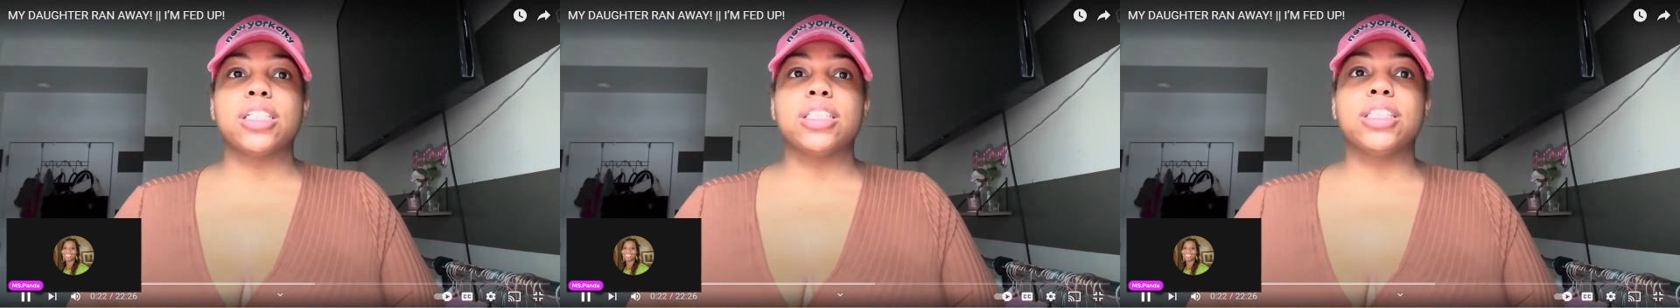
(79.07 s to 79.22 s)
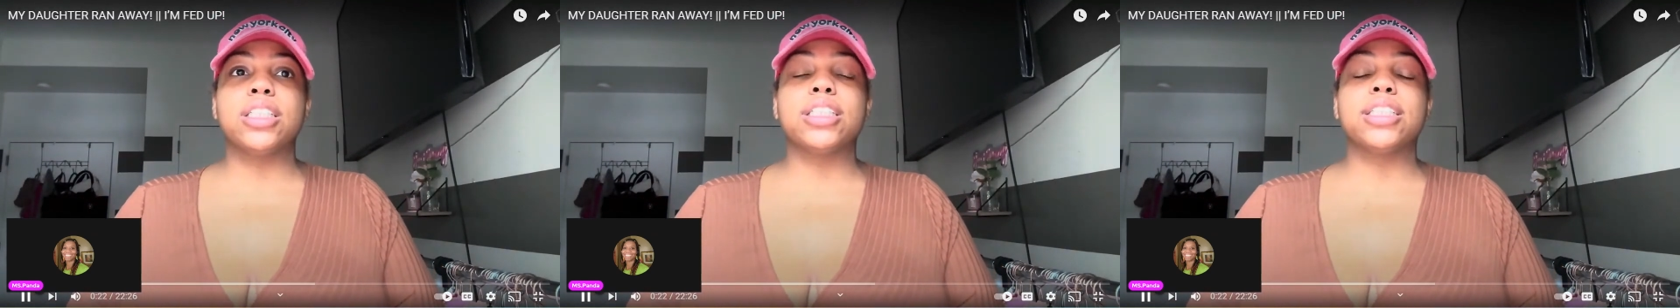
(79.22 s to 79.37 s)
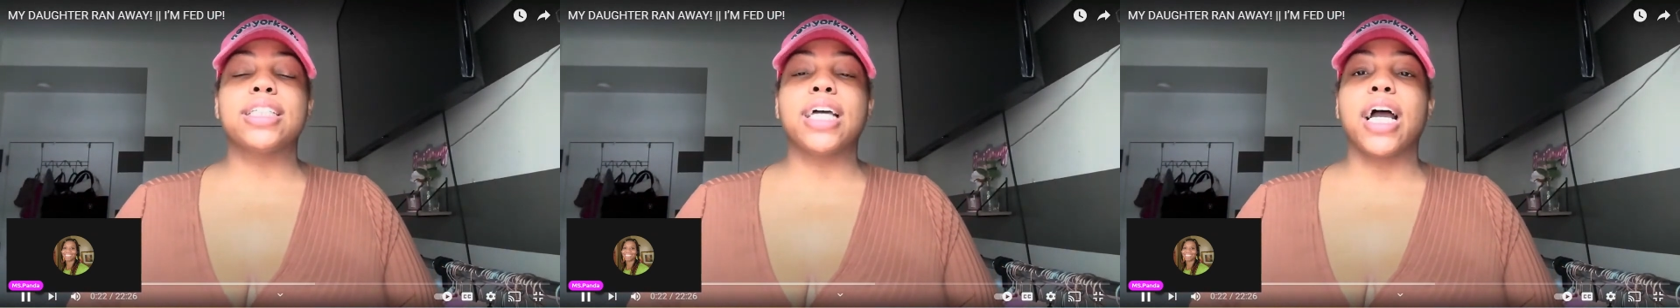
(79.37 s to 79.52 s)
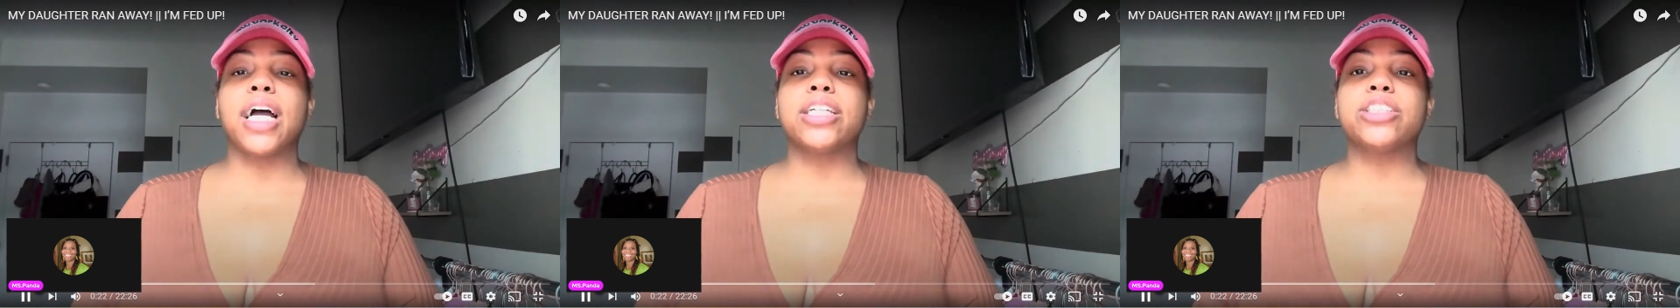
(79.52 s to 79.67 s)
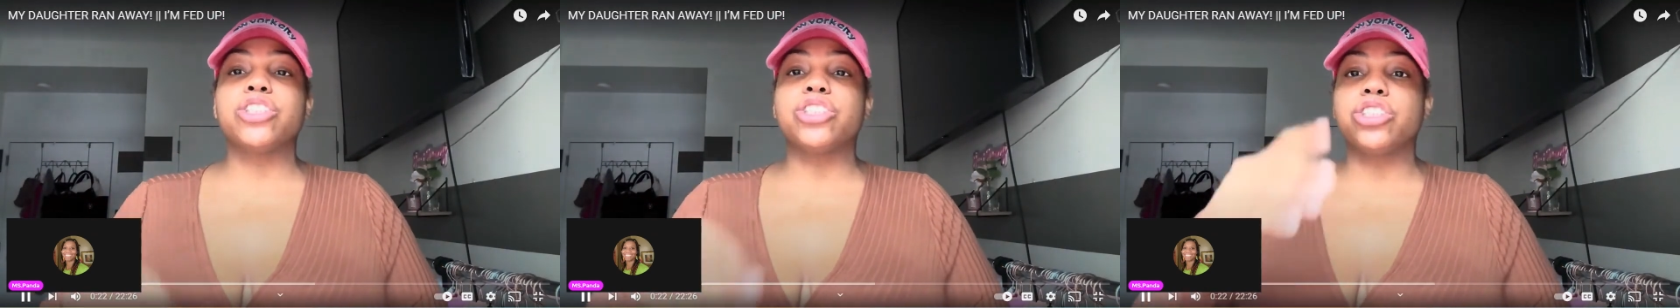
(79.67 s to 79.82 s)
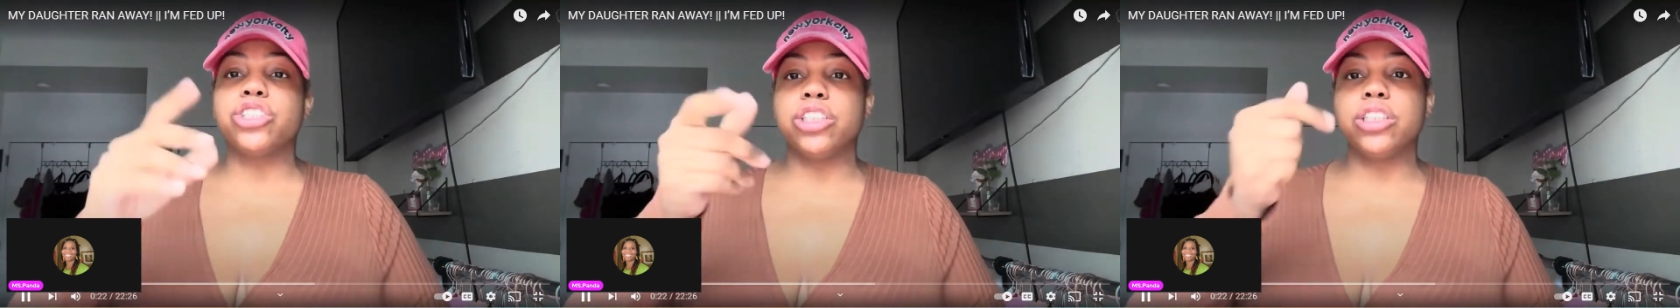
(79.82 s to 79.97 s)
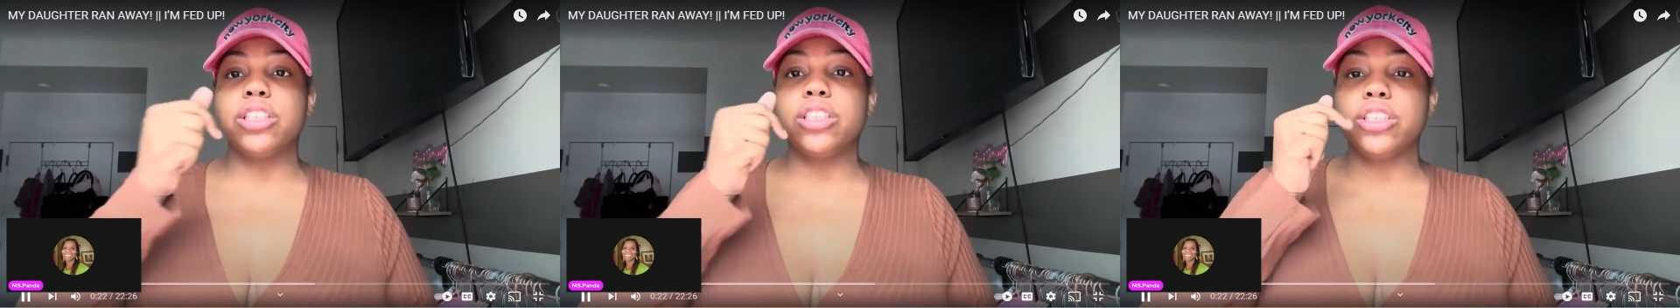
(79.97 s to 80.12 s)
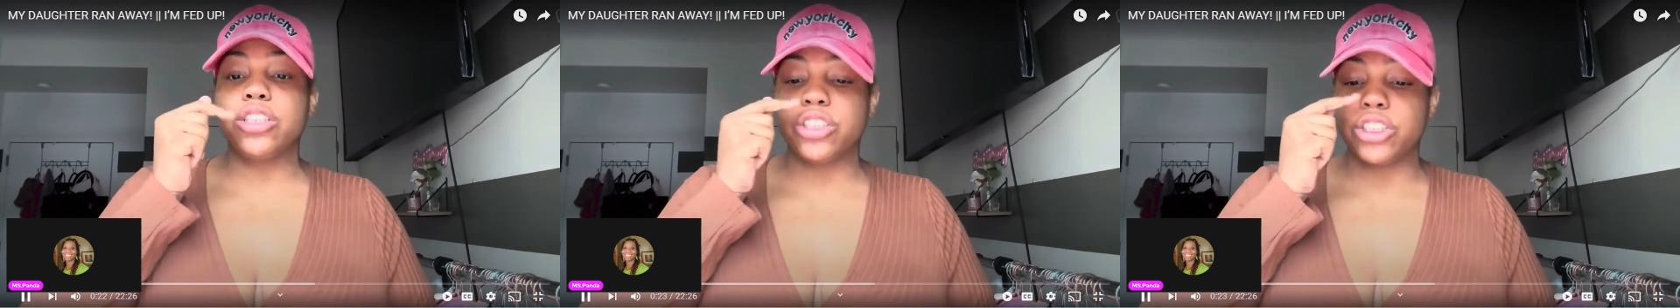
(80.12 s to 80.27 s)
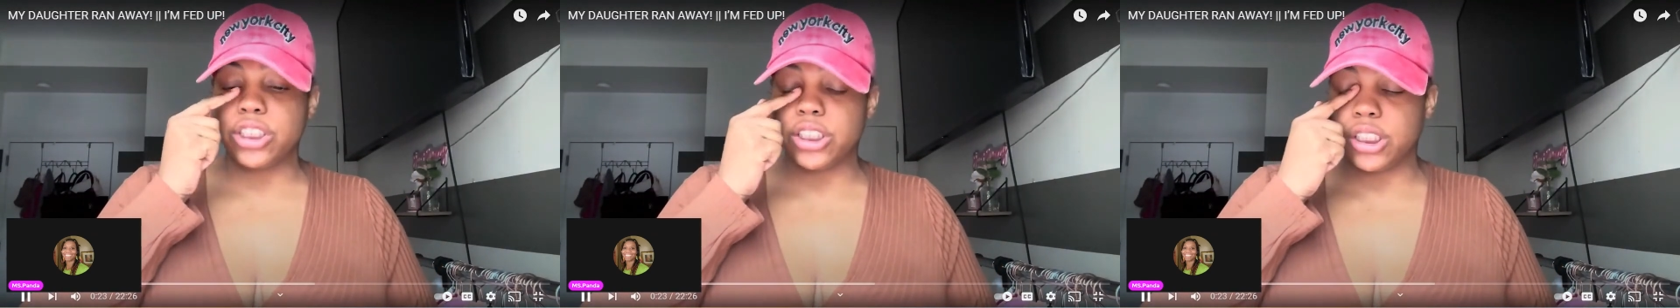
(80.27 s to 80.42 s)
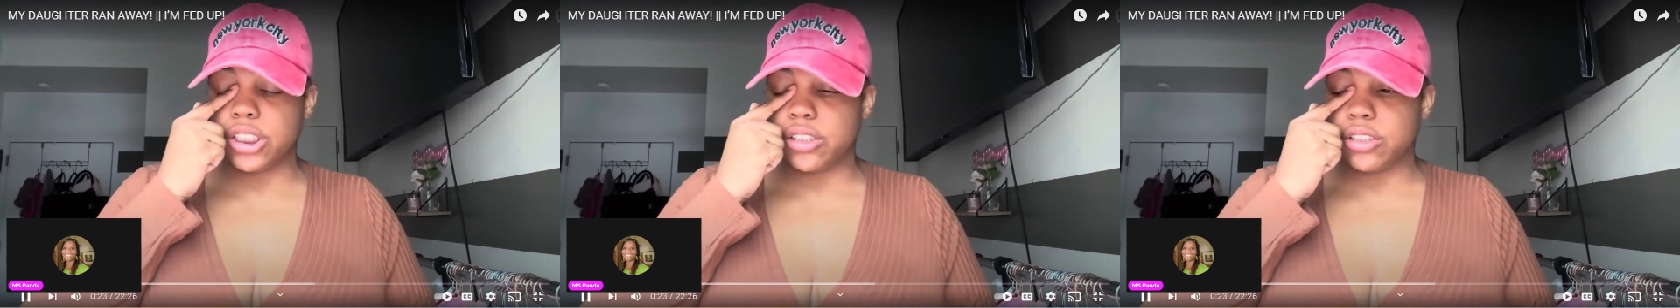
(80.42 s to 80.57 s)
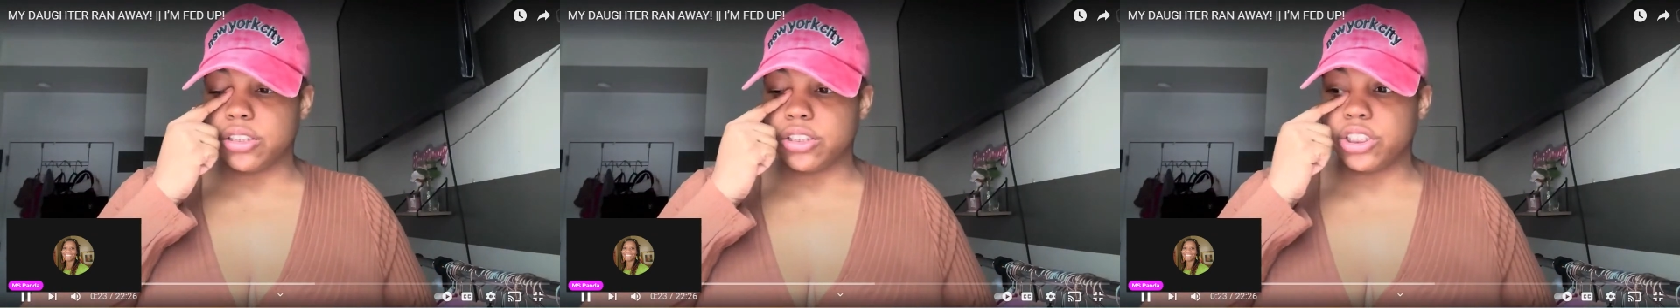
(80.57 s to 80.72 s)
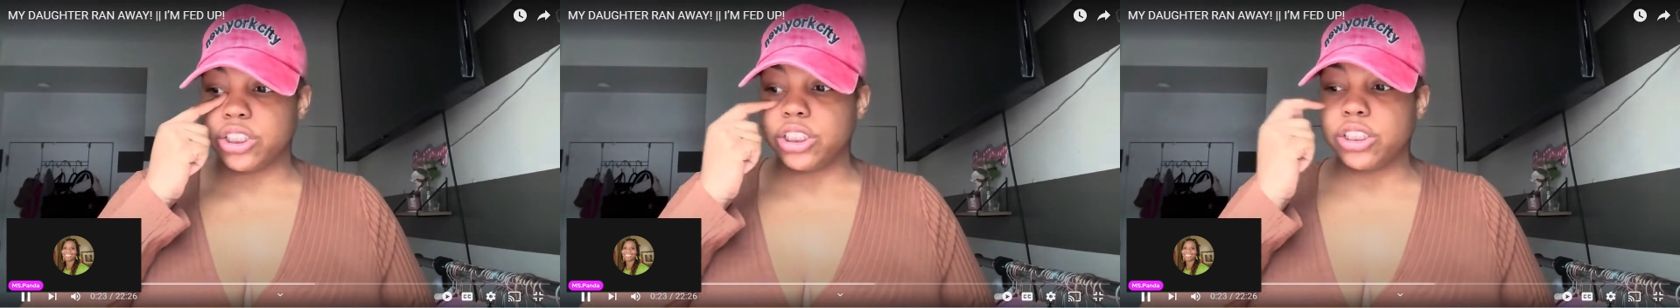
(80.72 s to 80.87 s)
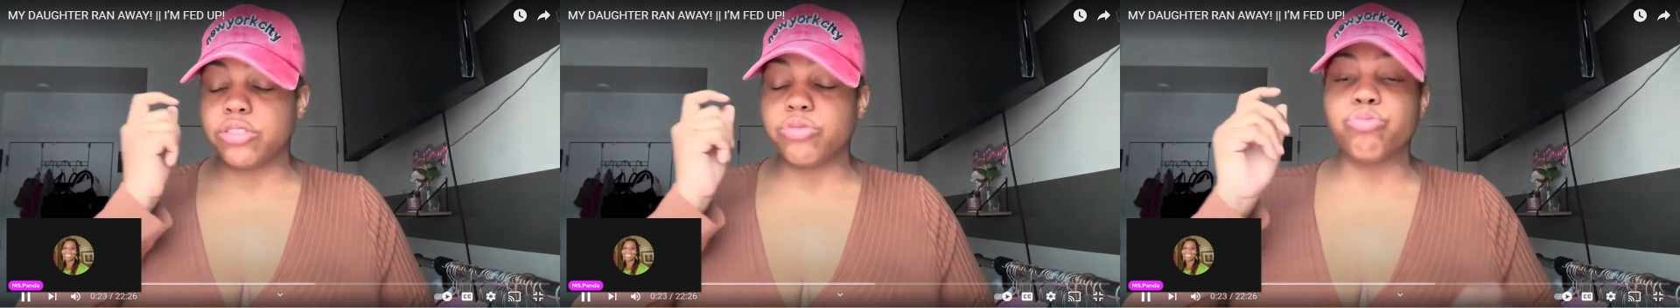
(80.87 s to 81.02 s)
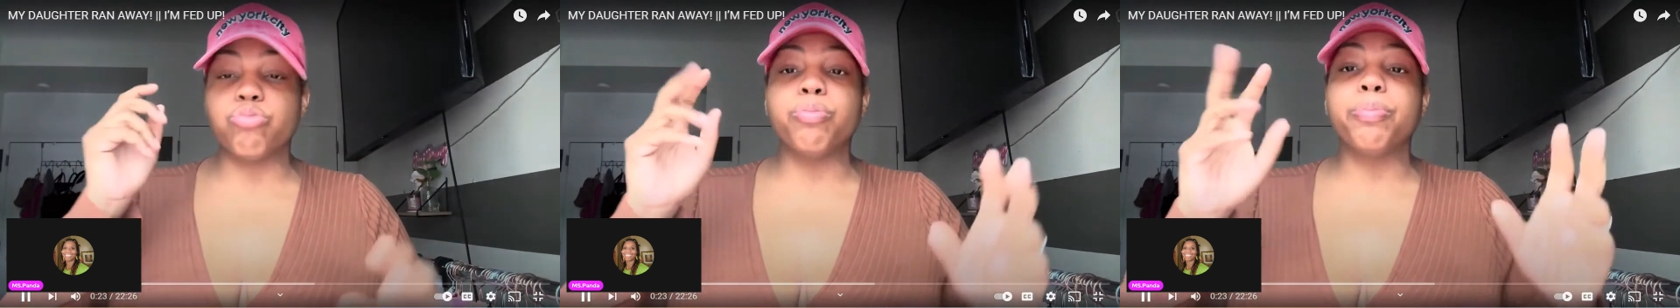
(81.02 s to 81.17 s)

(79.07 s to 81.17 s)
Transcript: decides she's